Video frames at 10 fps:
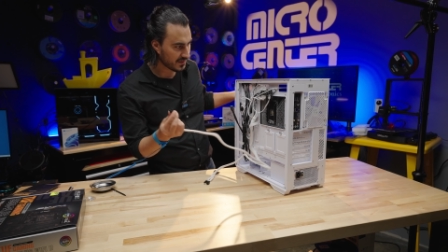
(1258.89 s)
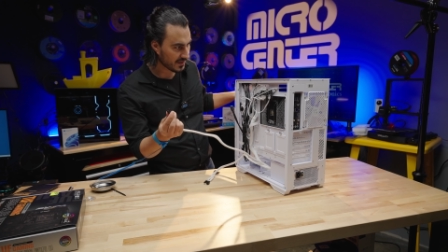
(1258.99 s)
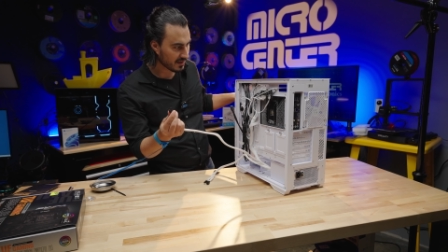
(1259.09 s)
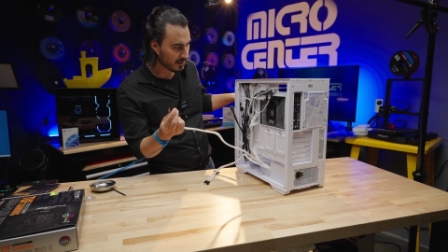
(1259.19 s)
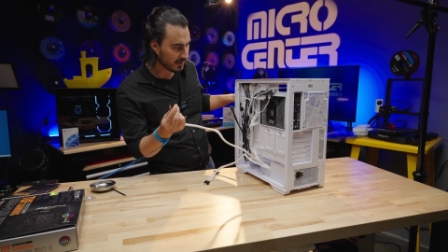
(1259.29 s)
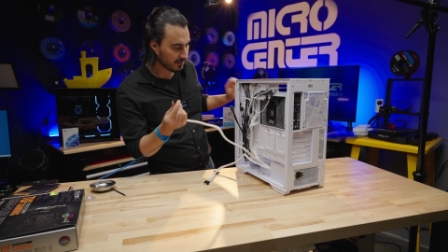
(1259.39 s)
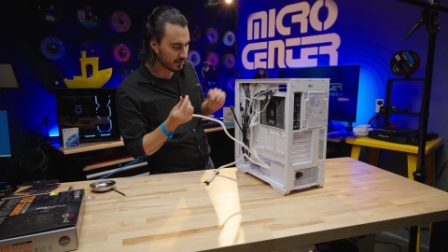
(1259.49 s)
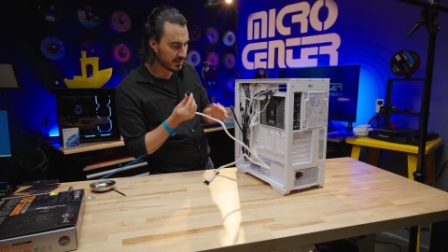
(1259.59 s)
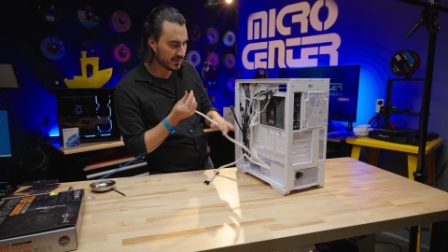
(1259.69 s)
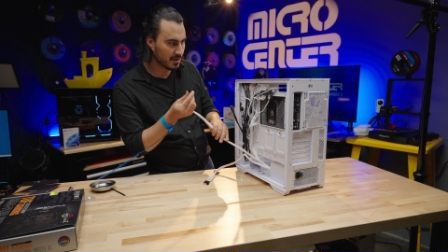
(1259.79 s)
This is going to be
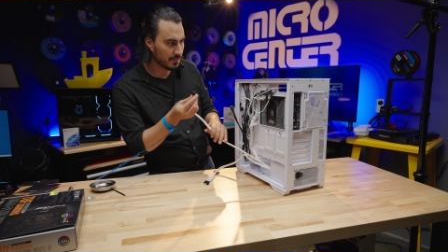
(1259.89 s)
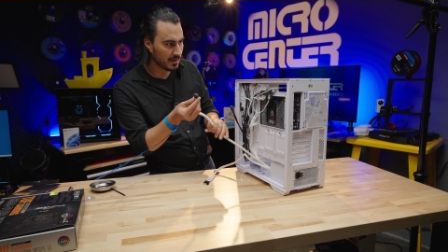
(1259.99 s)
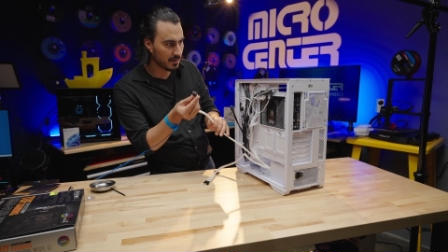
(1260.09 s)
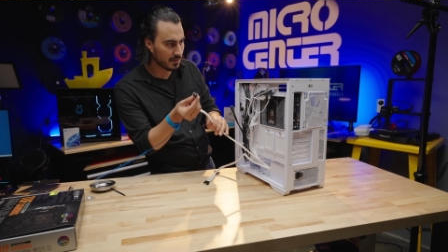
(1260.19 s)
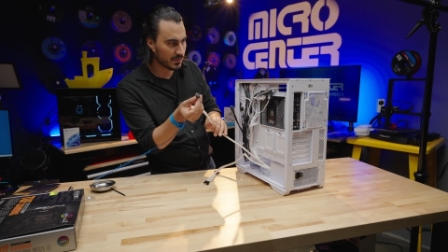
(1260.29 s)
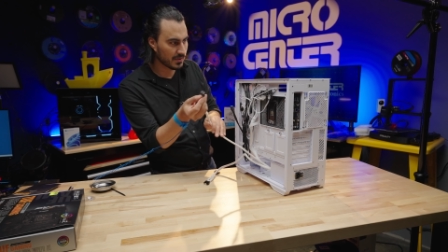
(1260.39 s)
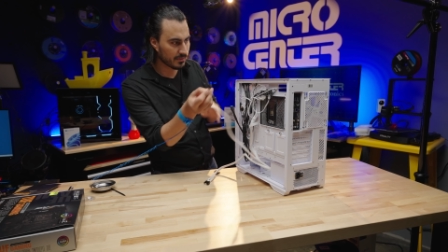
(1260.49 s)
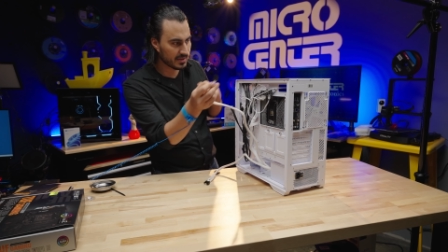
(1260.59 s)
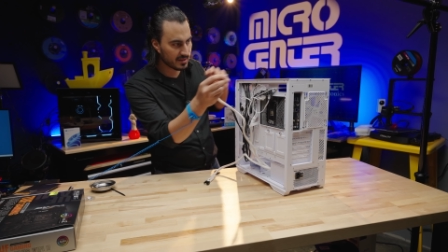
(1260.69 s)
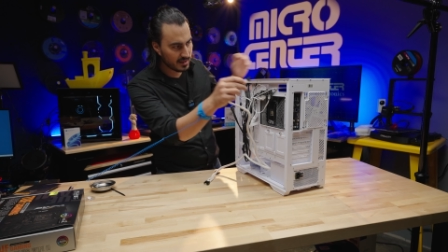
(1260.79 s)
for our CPU, so
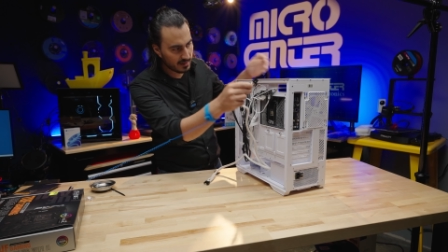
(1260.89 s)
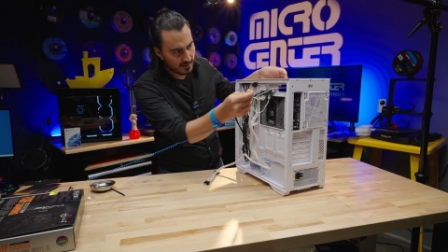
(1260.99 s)
I'm going to take